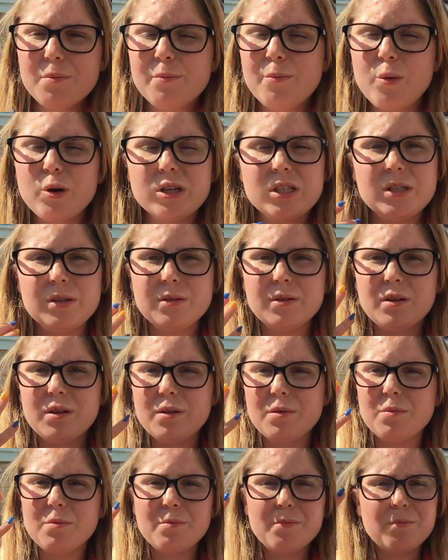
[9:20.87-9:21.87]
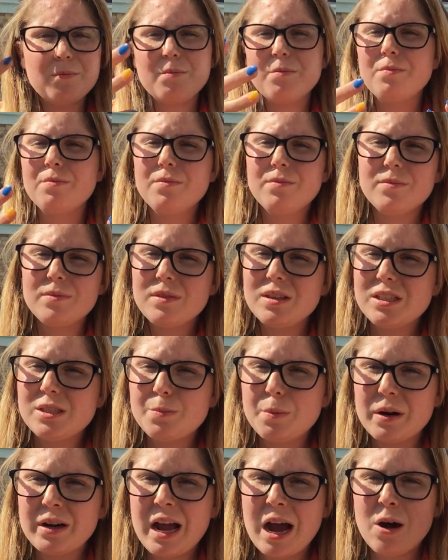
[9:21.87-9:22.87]
more
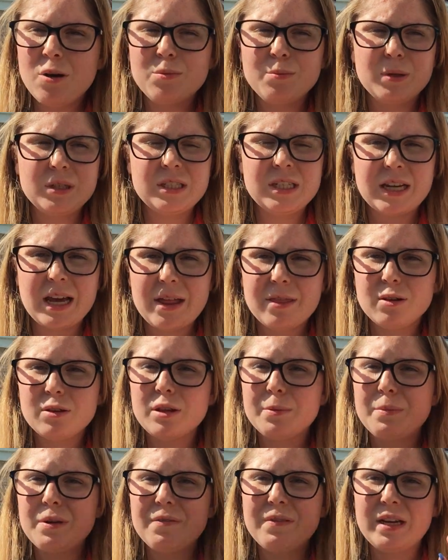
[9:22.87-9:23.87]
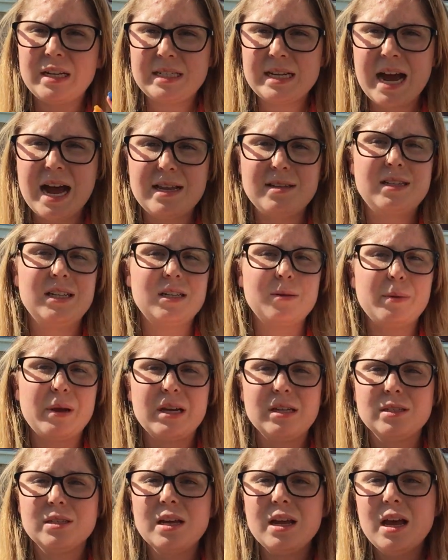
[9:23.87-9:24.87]
spread out and put together, that'd be fantastic,
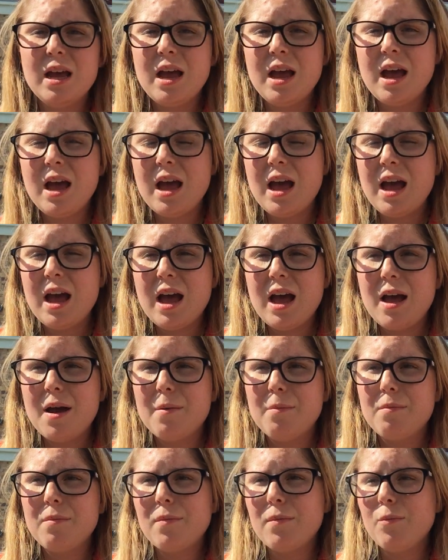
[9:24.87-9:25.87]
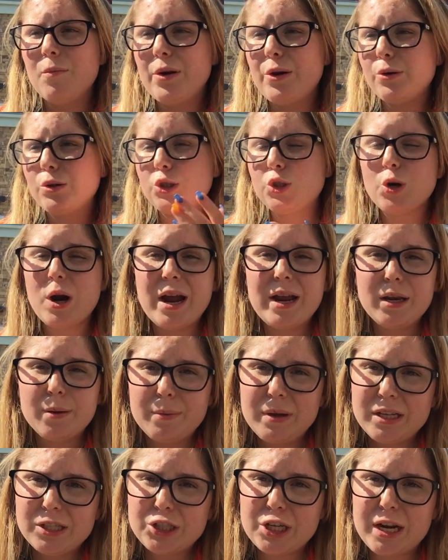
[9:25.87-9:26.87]
because we were trying
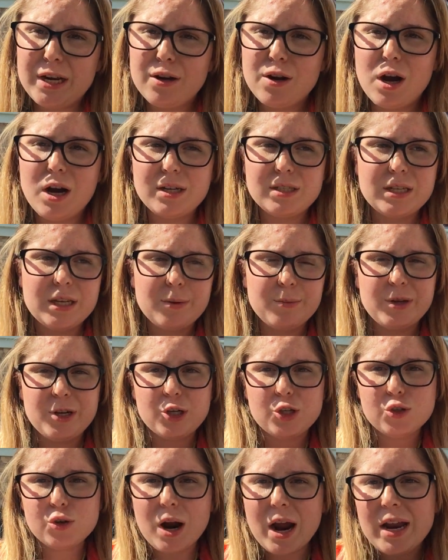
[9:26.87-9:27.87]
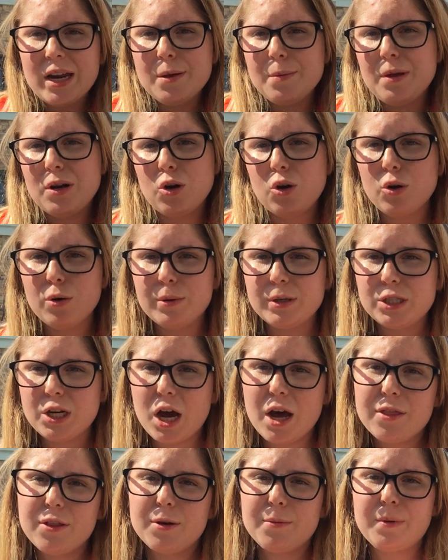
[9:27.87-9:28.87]
to meet Shane Dawson, we were trying to meet a whole bunch
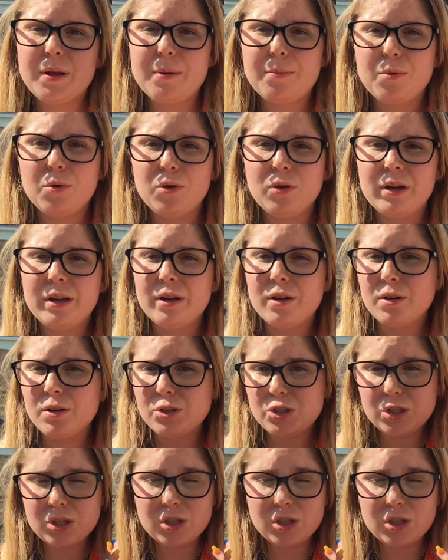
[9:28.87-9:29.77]
of other people, and